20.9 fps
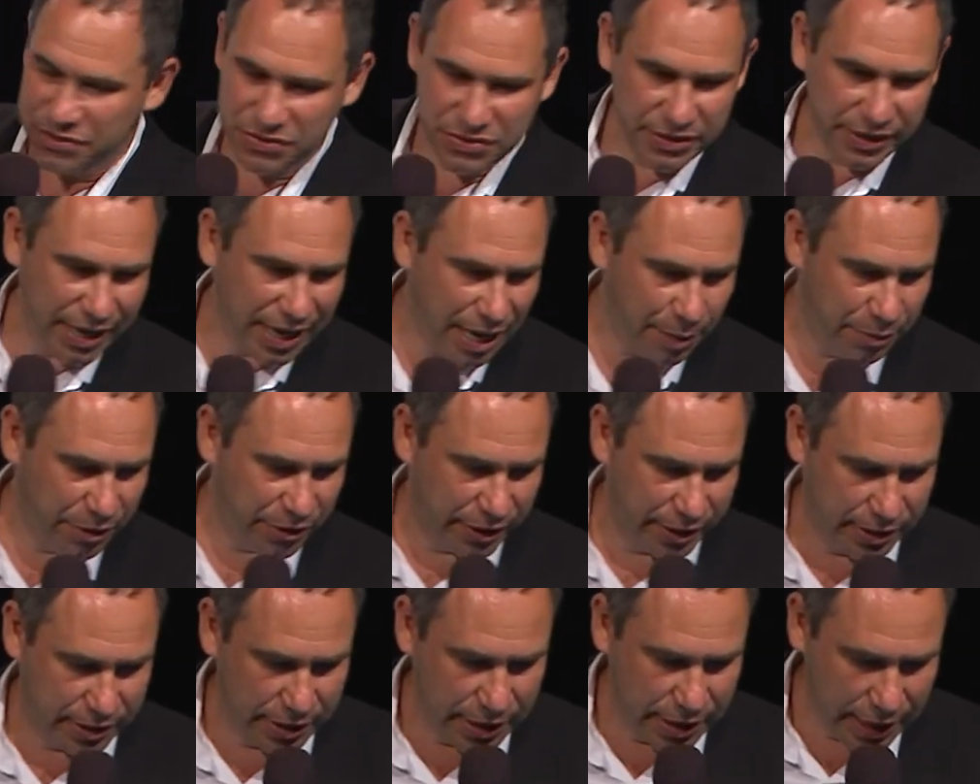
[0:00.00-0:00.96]
the
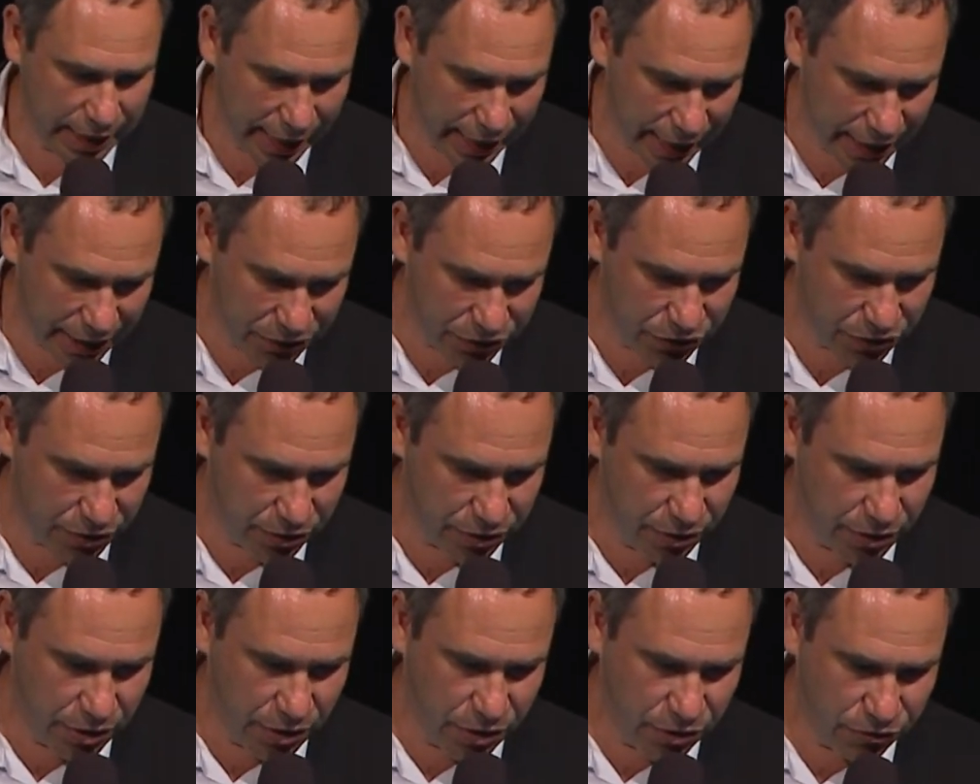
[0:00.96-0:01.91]
camera, and
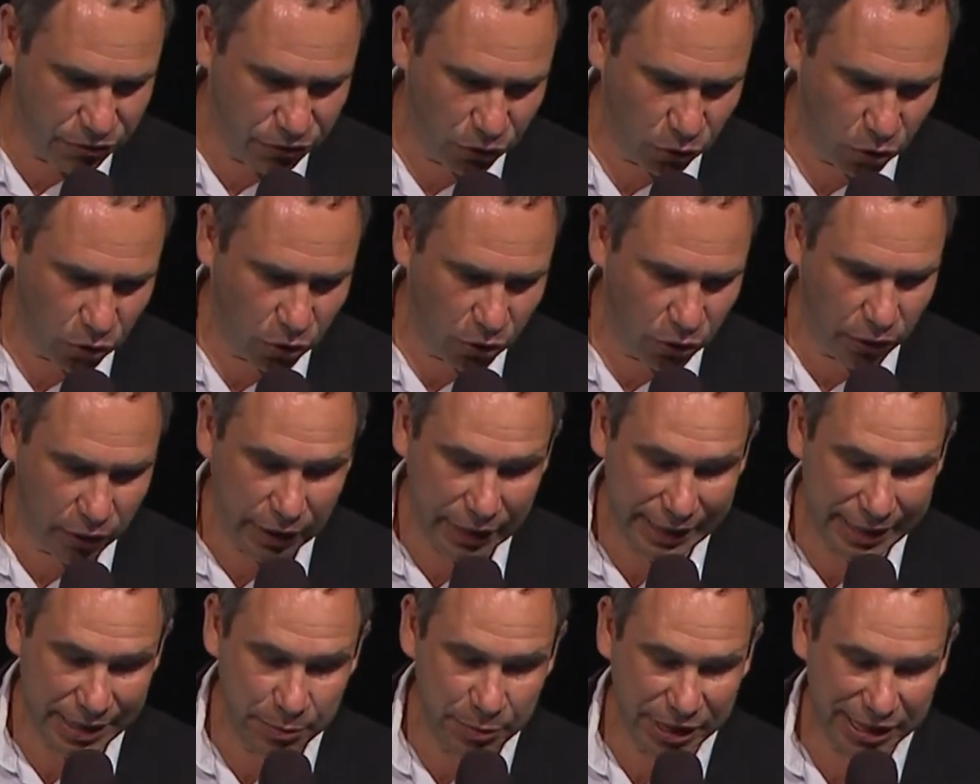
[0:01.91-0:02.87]
for
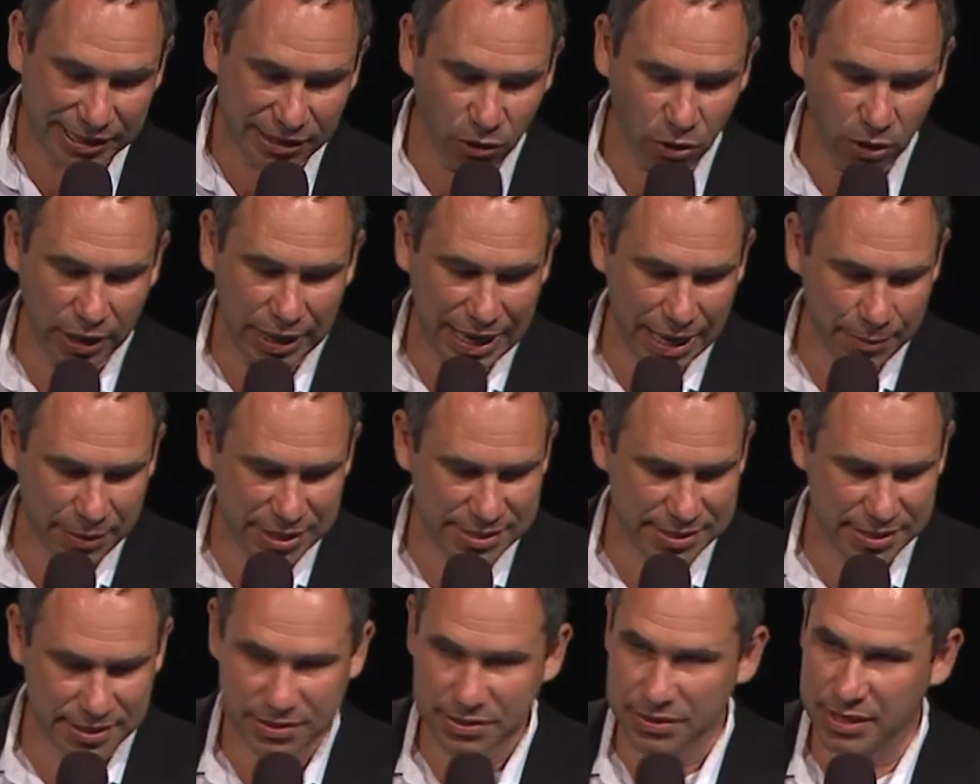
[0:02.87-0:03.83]
hybrid log gamma
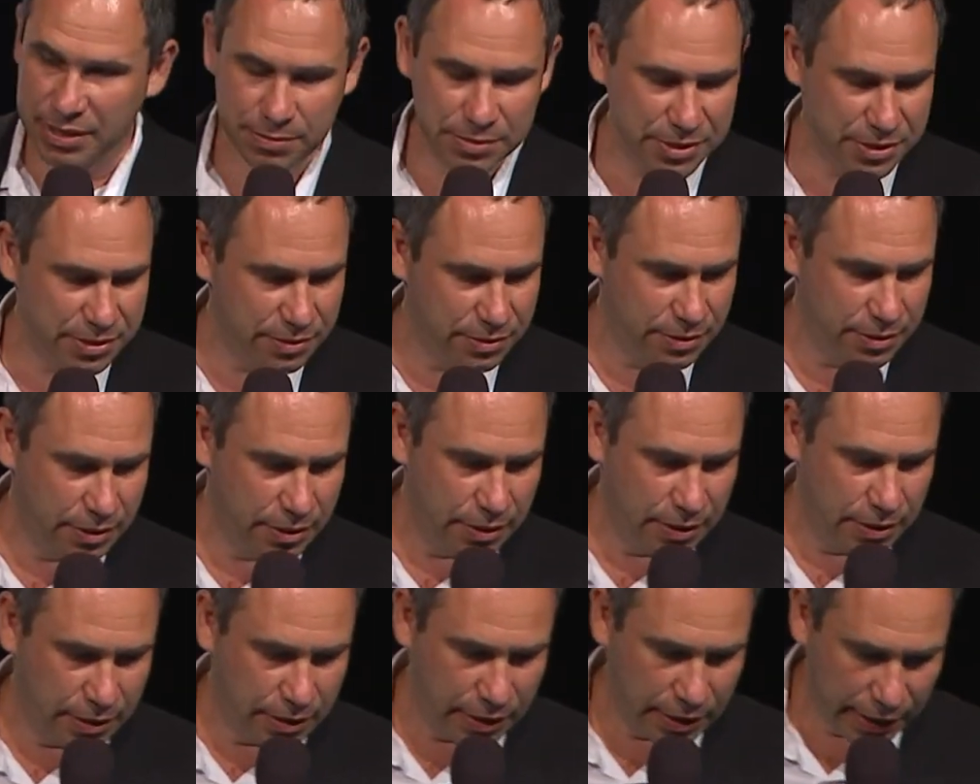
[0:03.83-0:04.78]
systems,
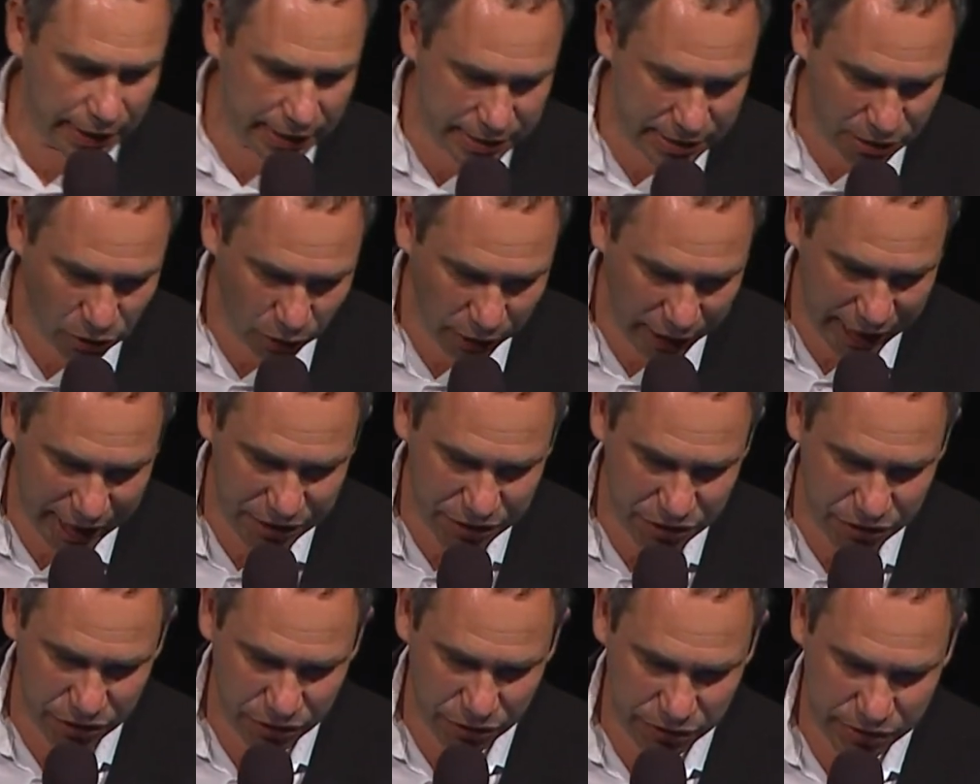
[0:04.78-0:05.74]
it's
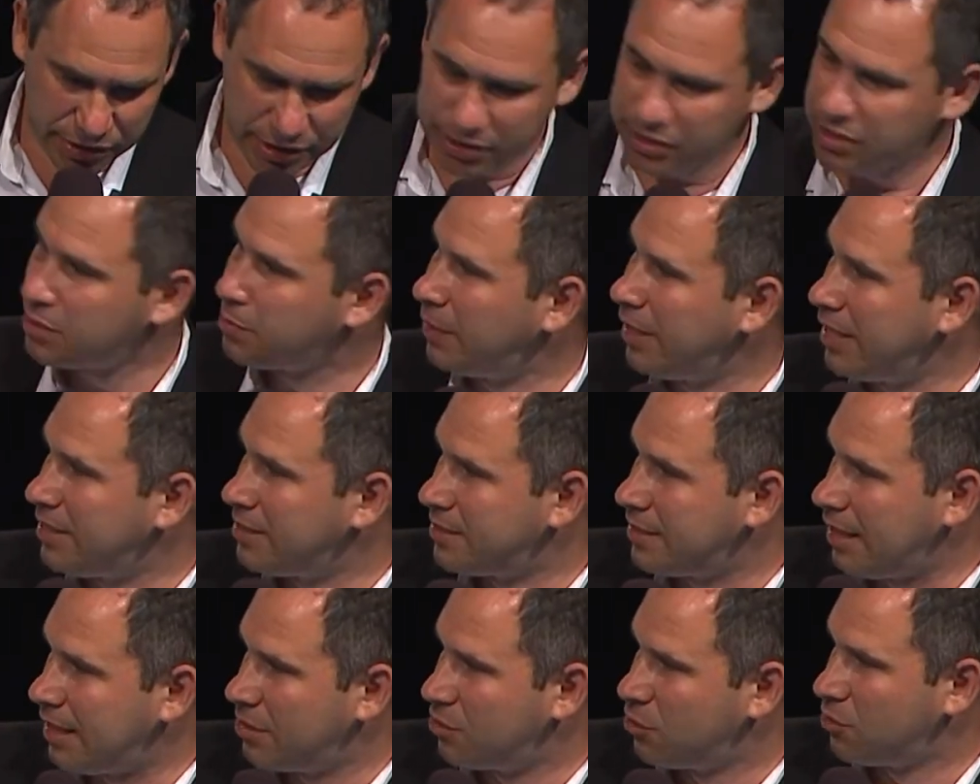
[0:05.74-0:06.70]
located on the display
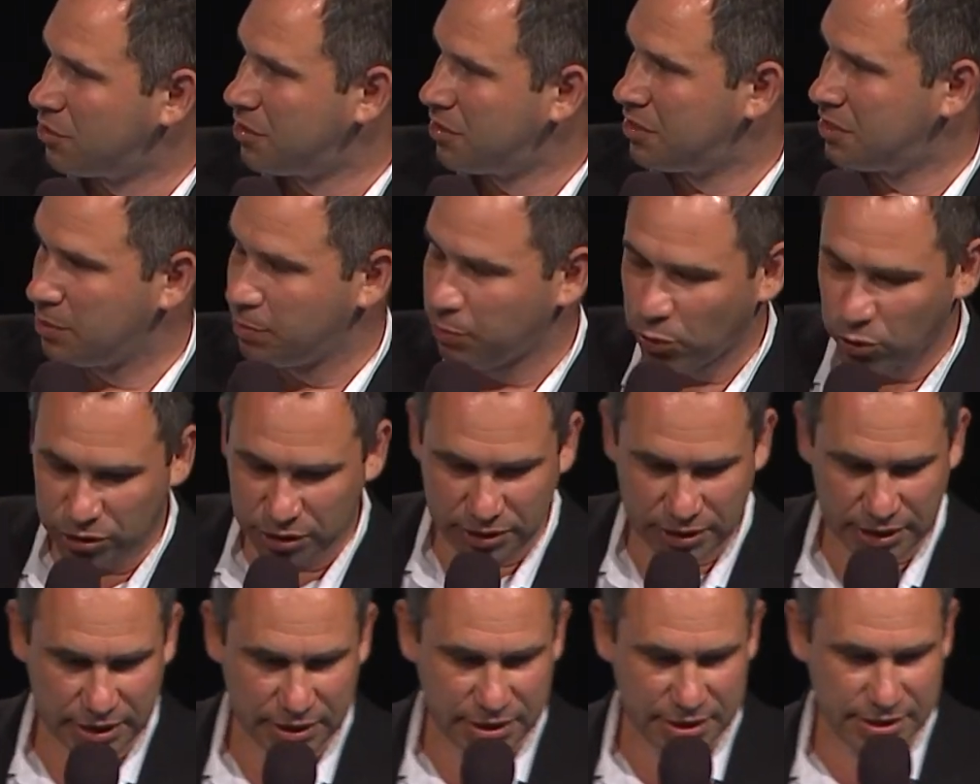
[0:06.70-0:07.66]
side. So this is important
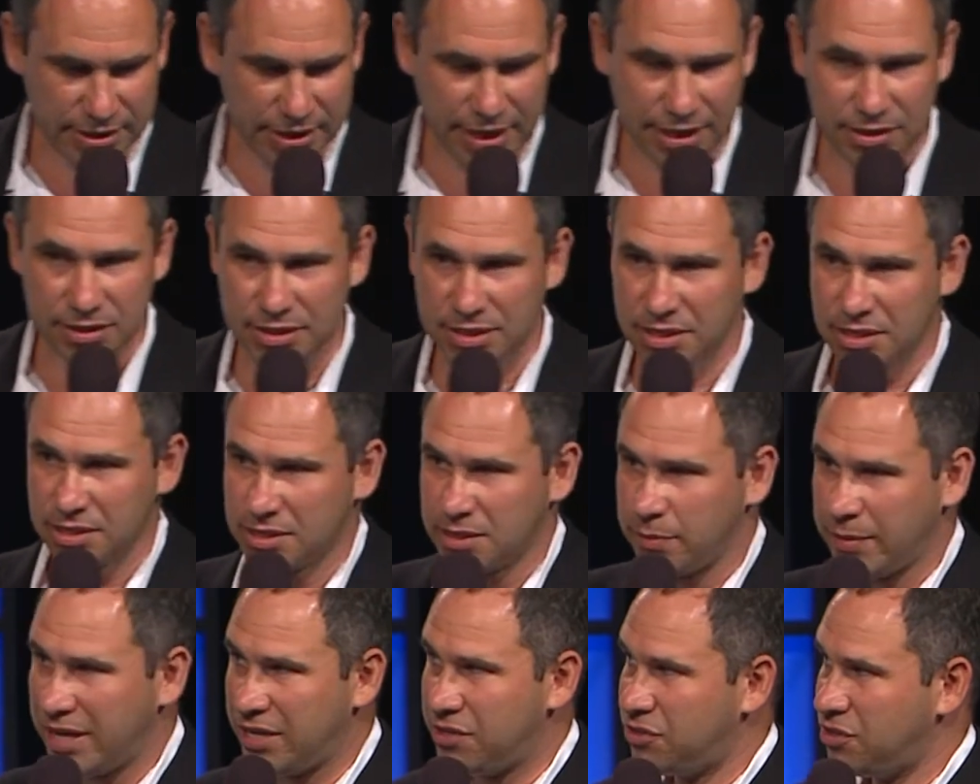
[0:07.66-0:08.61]
to understand. This is the
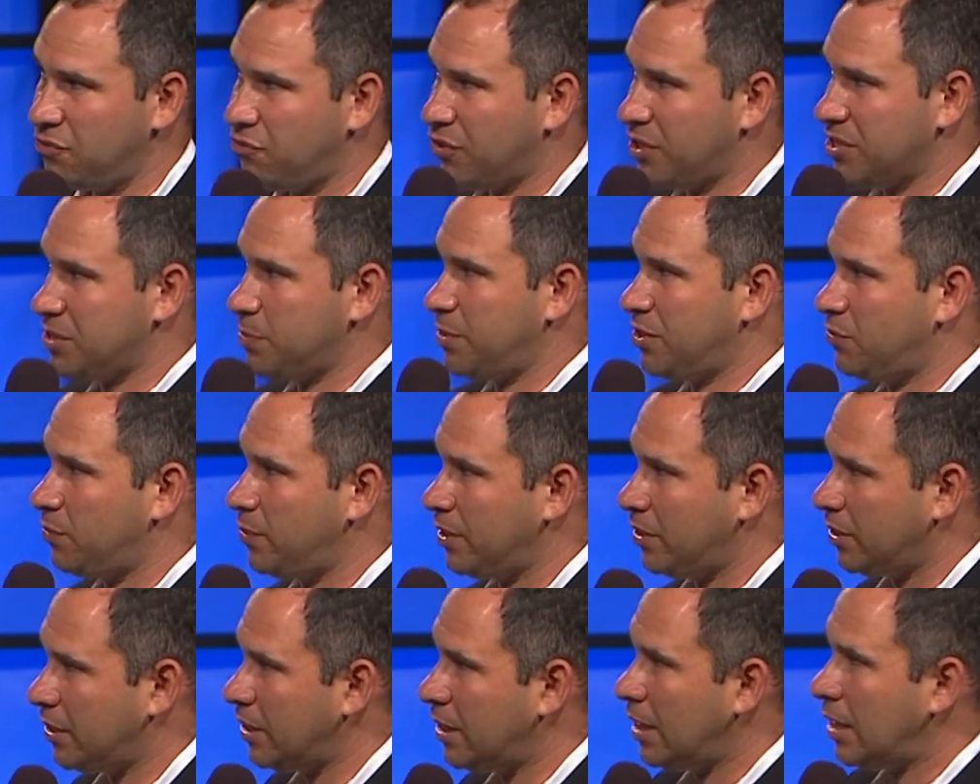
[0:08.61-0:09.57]
main difference
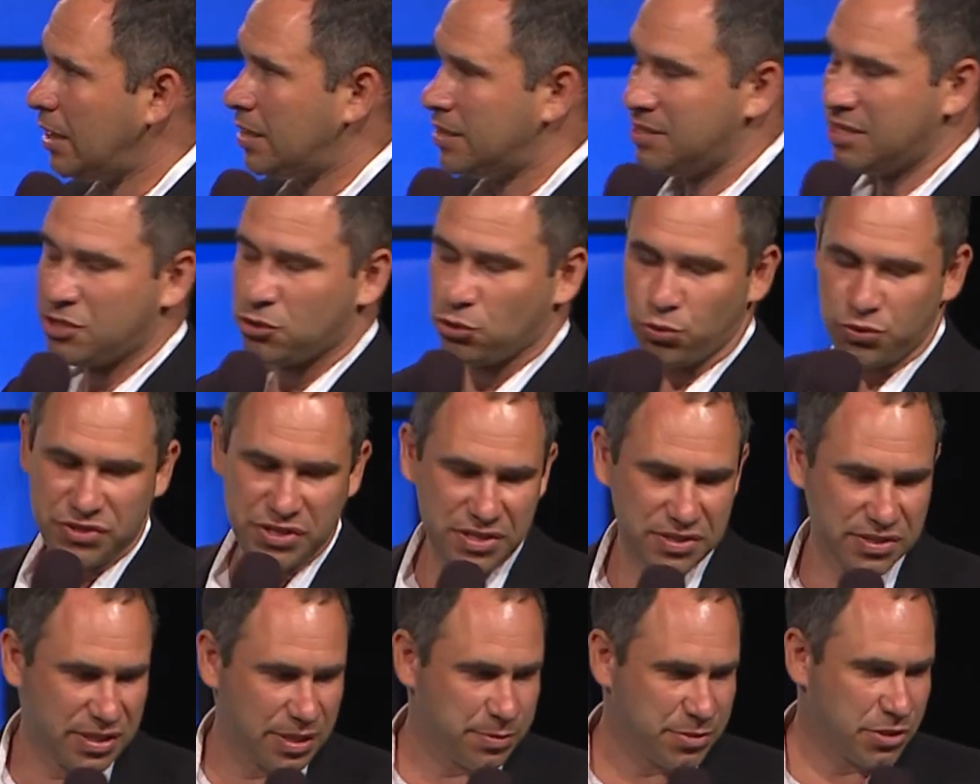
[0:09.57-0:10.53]
between these two
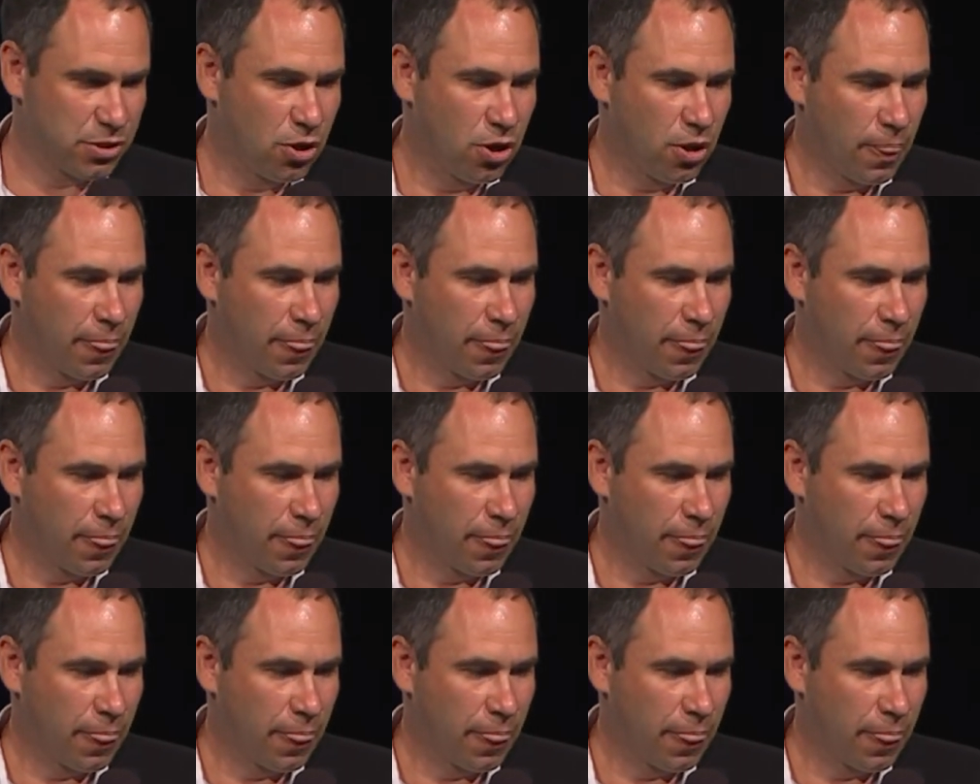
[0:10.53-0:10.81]
systems.